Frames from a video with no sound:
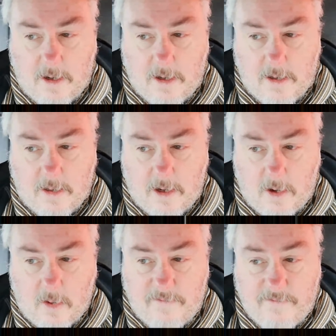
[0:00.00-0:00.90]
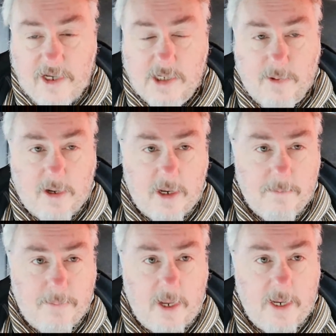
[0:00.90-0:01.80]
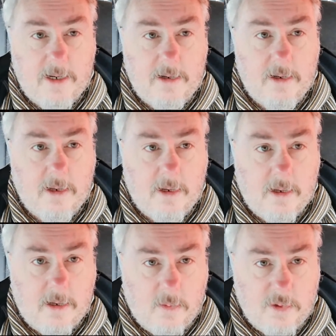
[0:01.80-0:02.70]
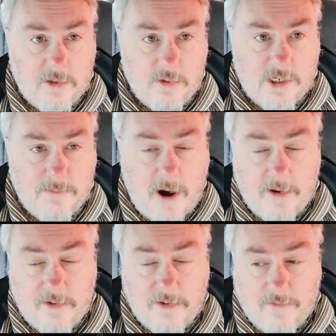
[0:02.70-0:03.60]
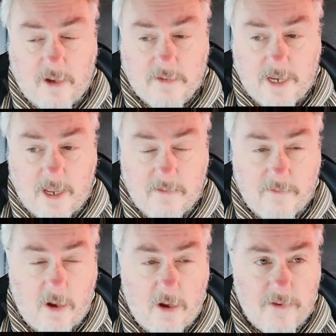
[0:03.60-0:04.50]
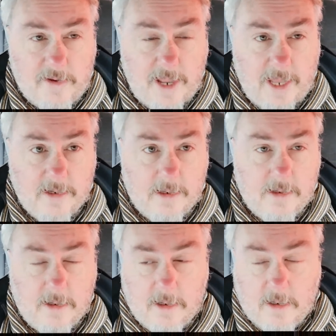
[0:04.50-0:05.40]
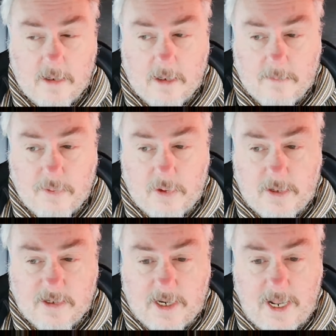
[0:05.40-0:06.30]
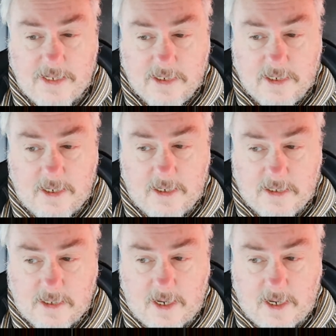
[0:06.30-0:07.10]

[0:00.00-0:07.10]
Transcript: you know, a vegetable like Biden, was smart enough not to get involved in that. But Zelensky's